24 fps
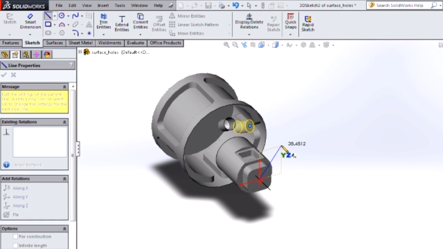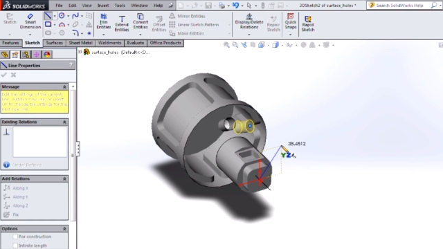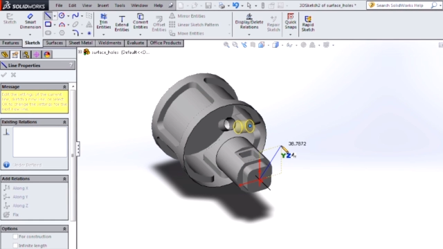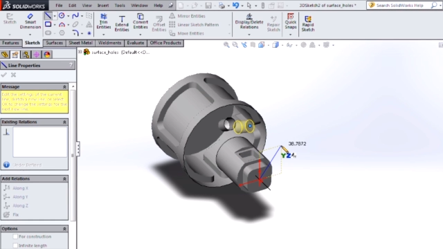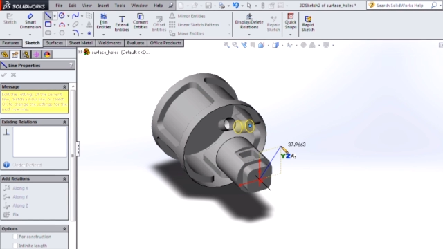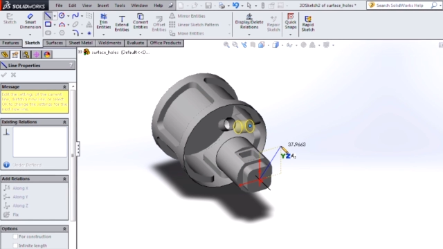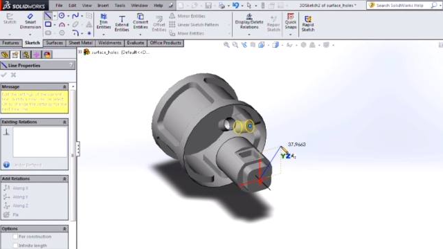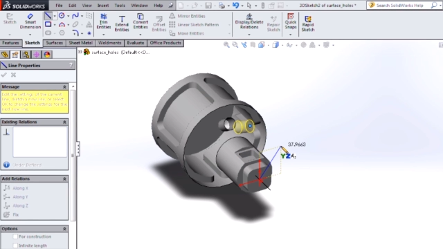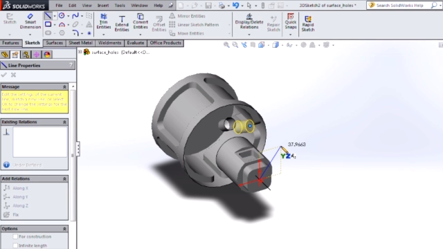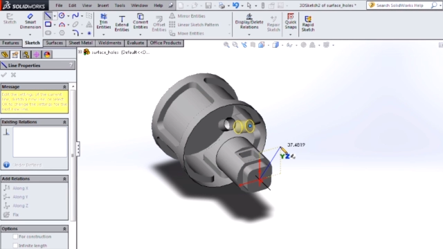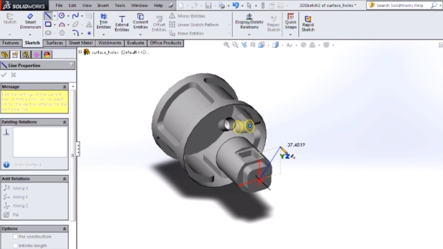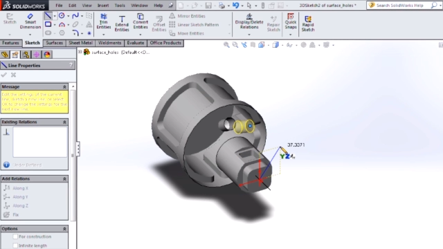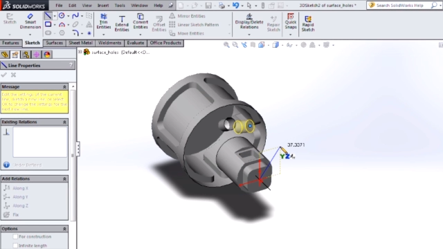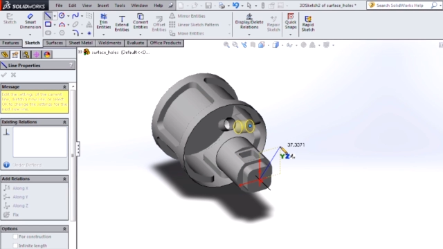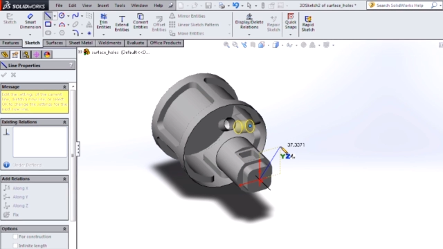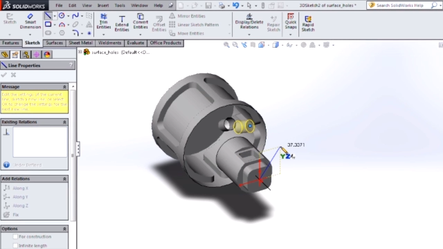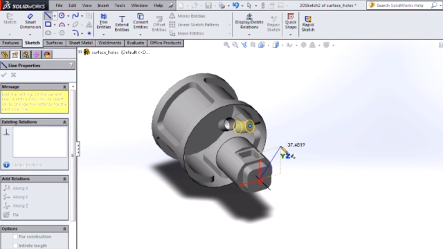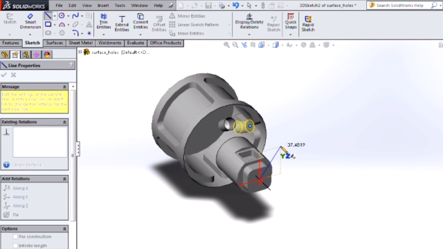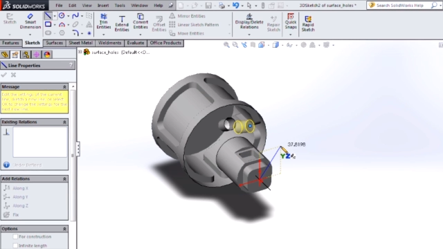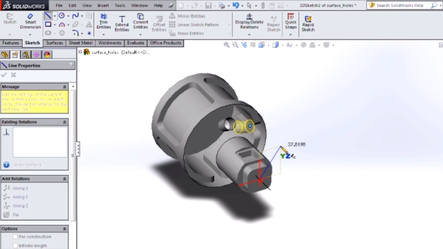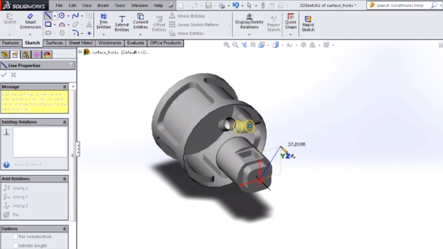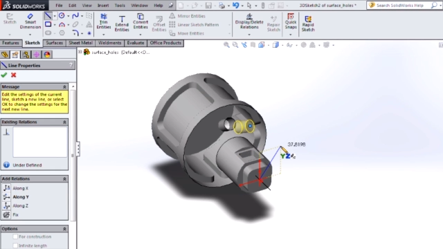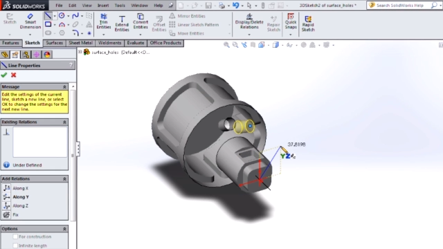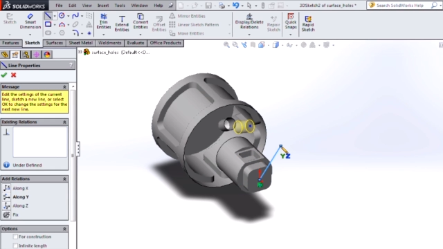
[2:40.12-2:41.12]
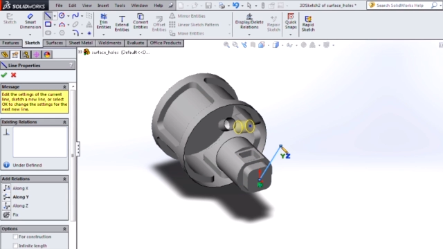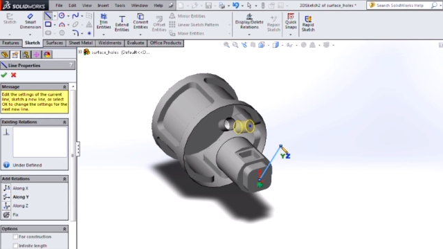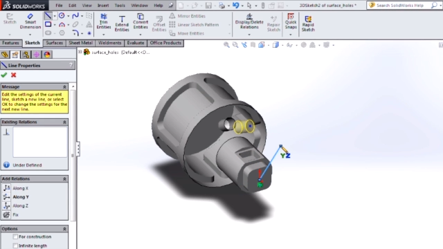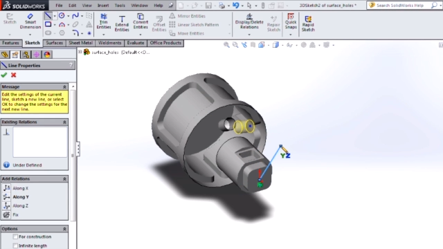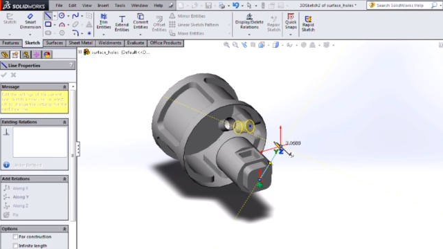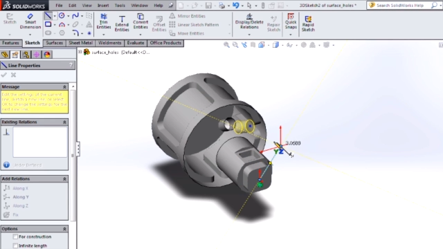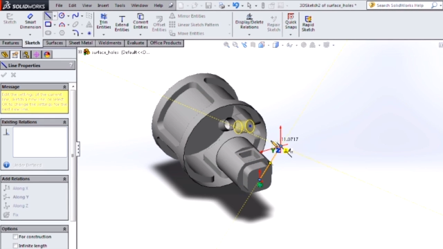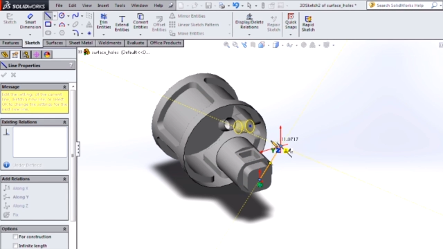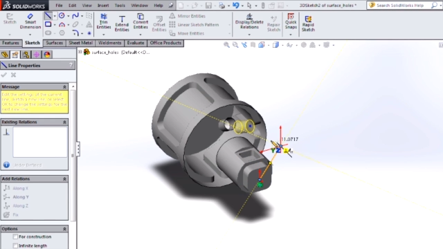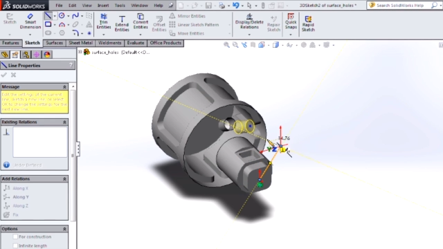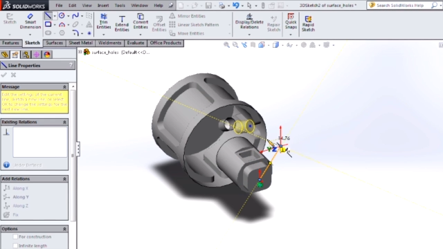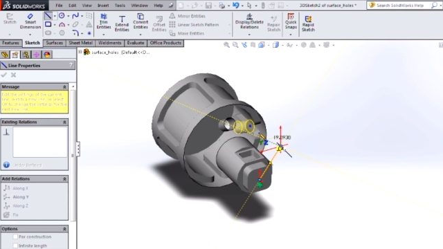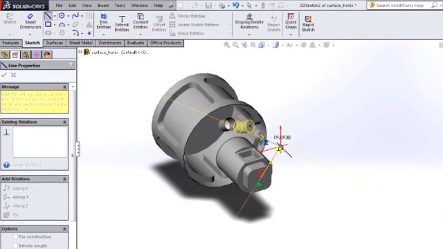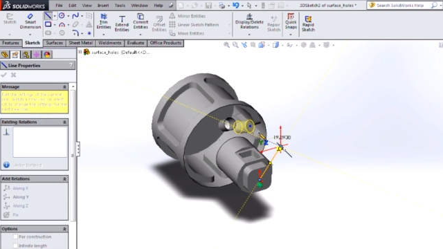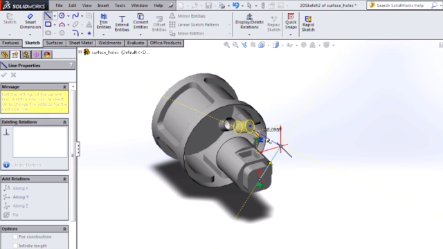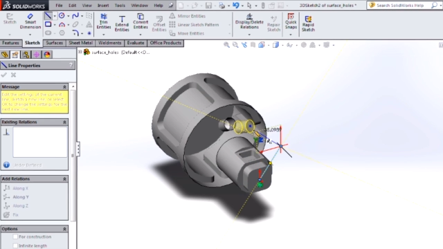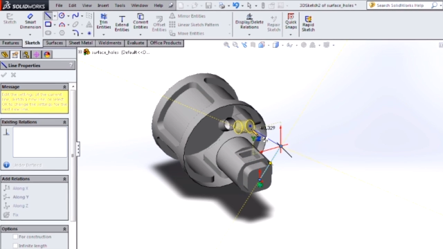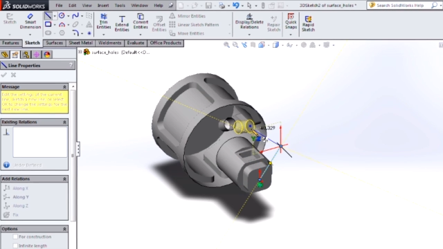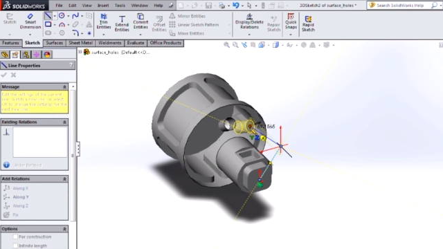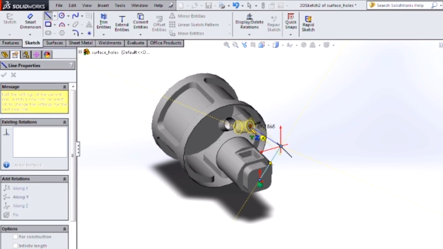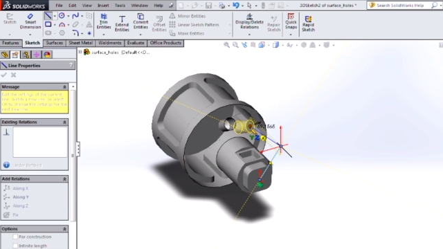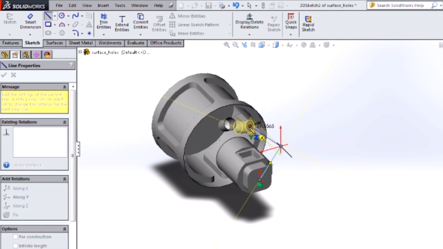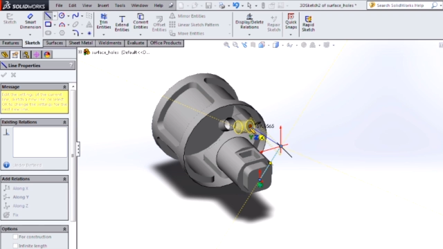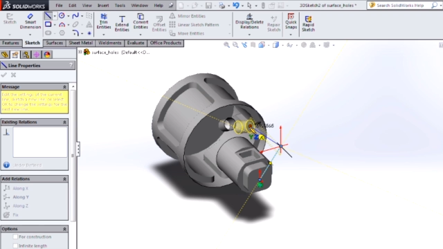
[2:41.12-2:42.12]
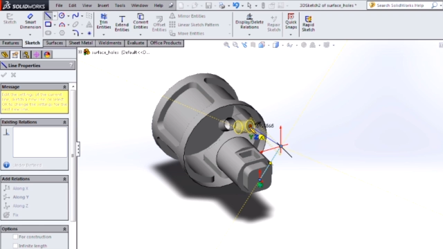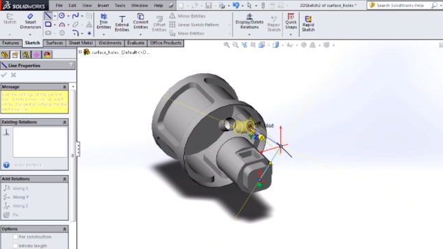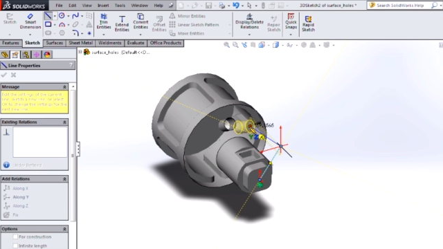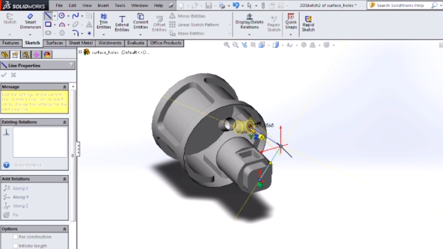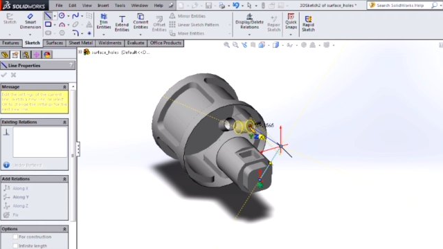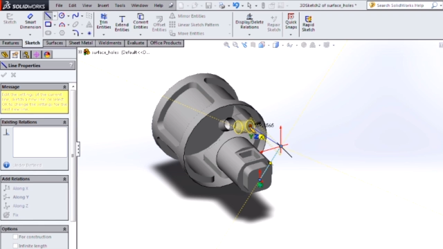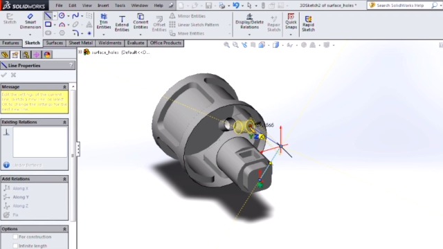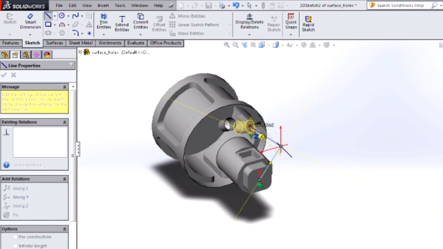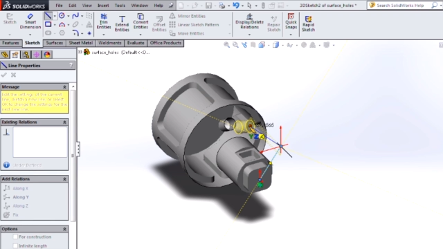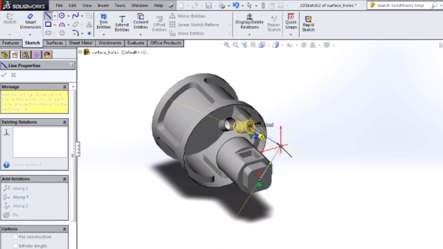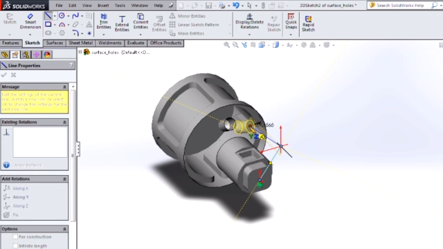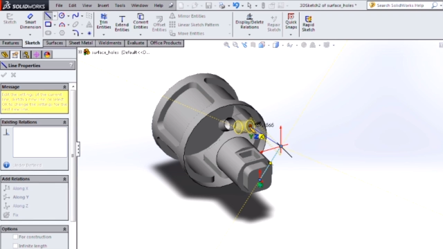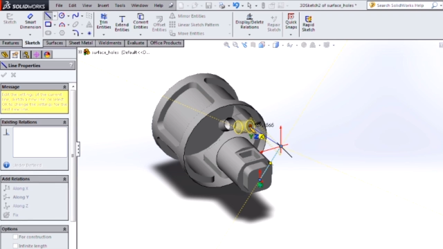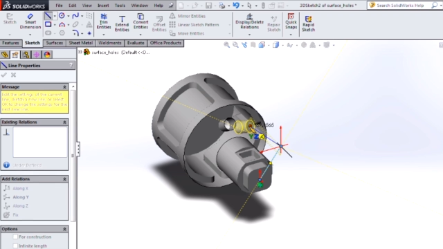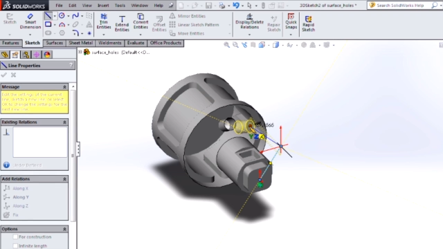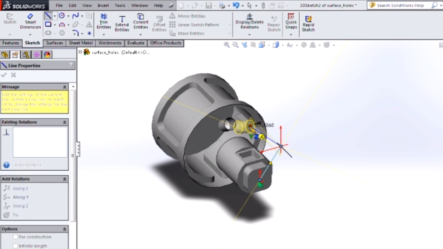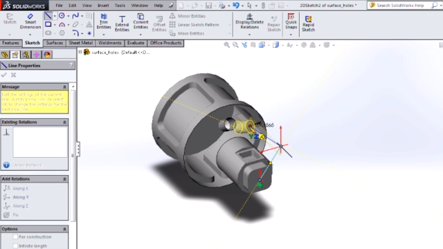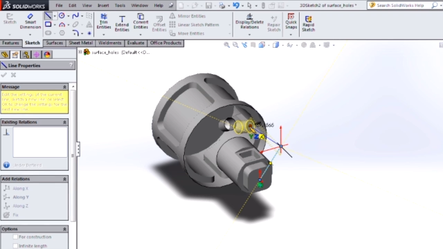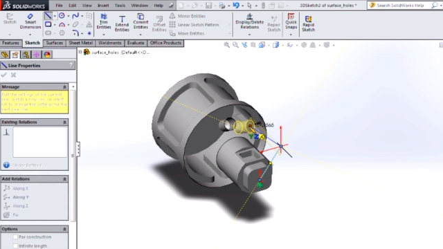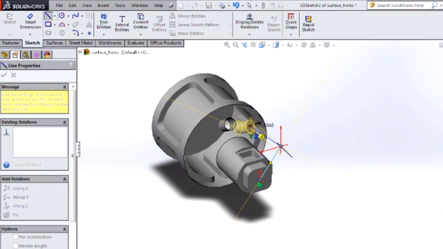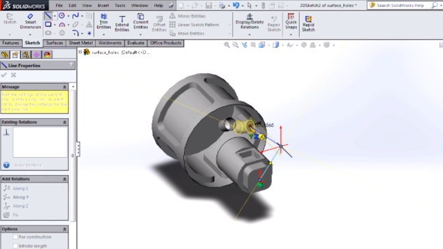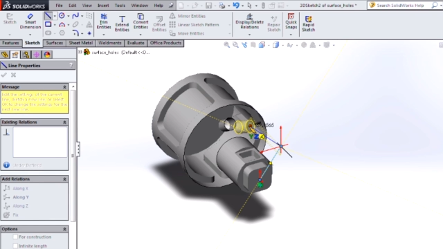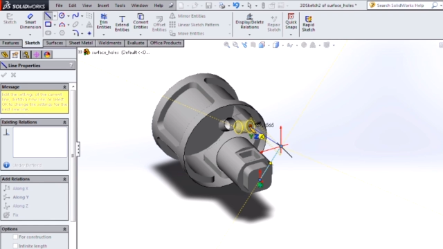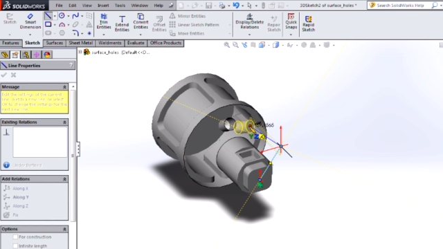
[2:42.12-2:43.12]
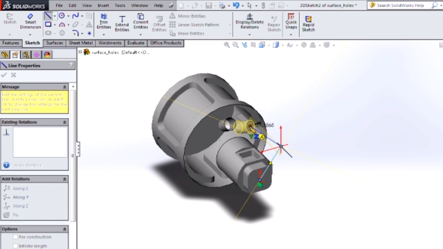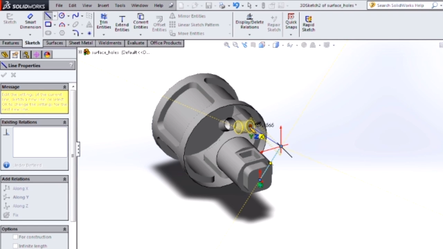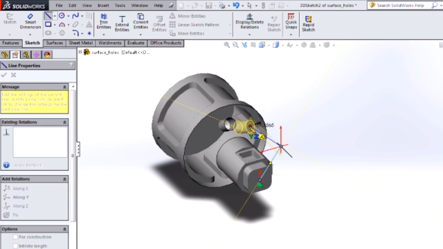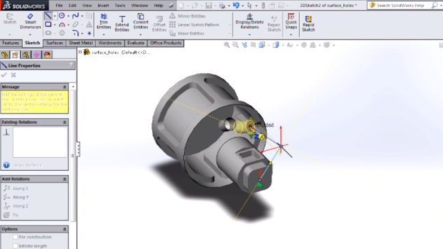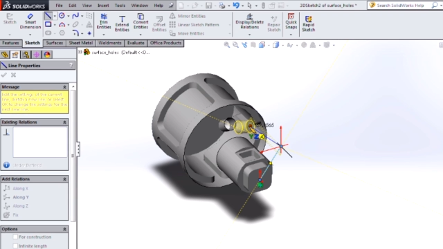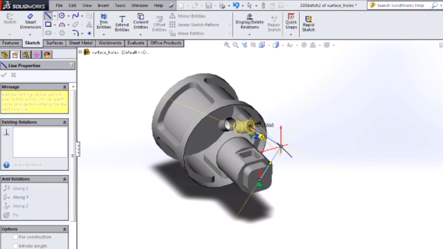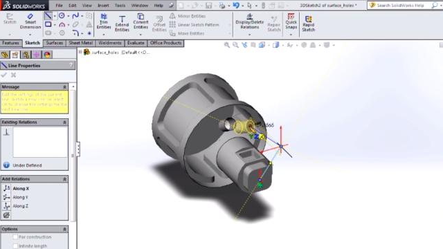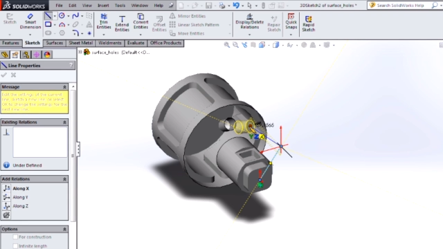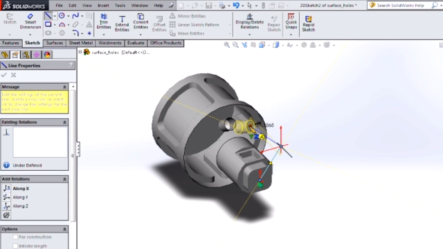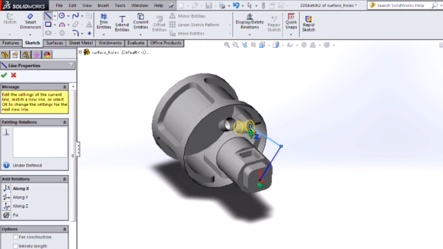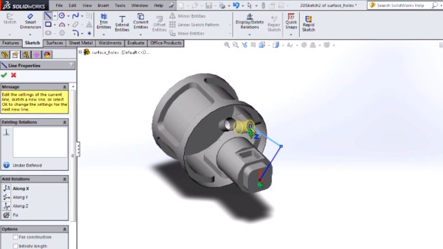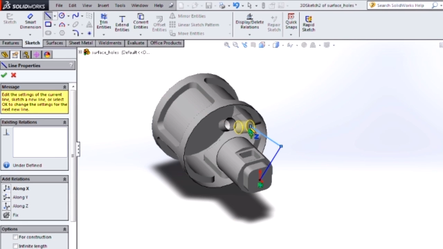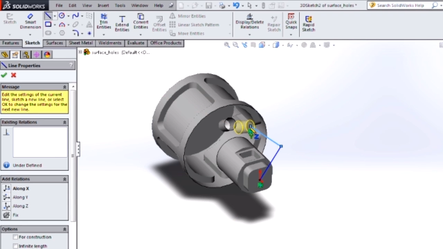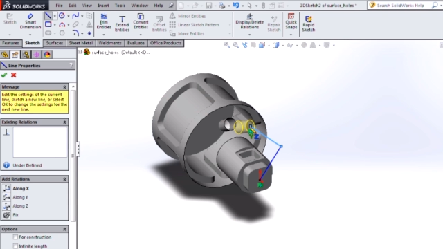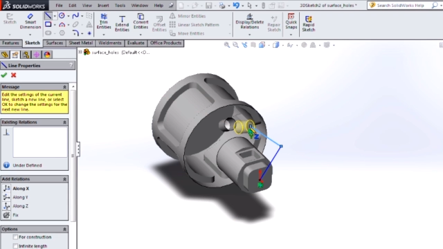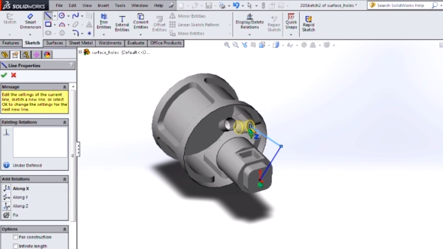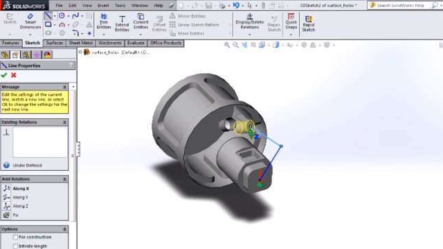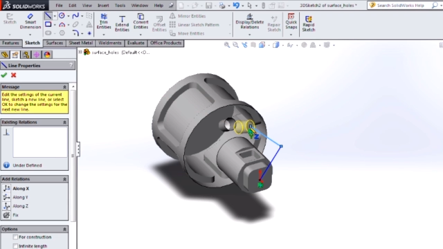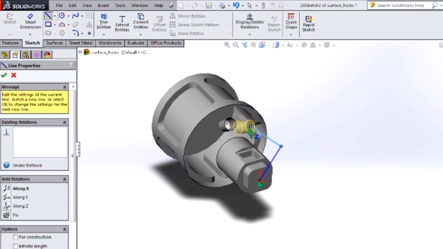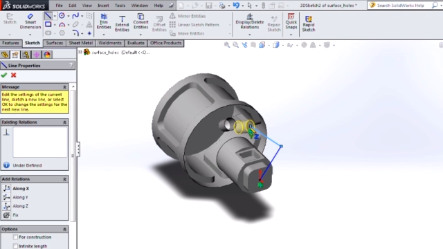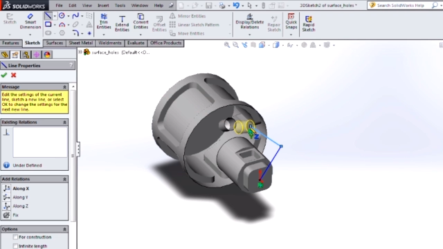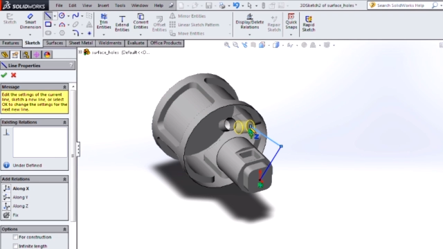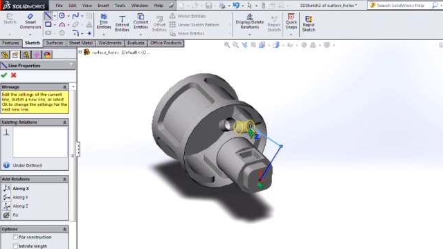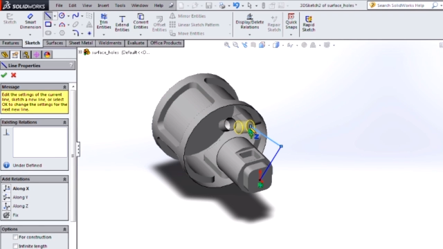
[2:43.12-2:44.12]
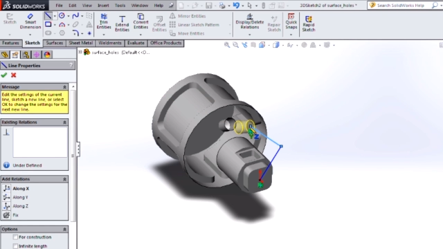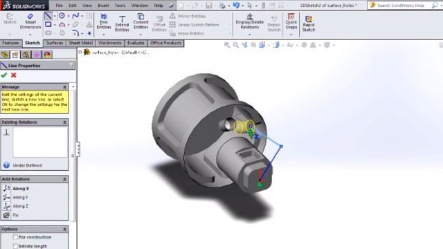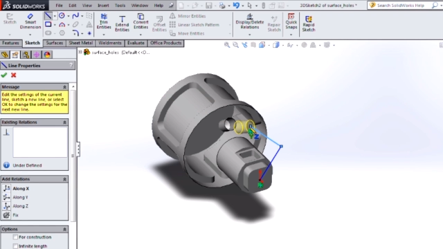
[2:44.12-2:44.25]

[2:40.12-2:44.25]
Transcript: No face is visible, so there are no lips to read.